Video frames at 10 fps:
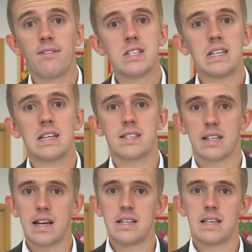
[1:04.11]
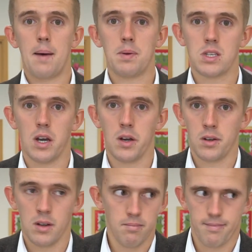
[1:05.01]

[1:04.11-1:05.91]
haven't seen yesterday's episode,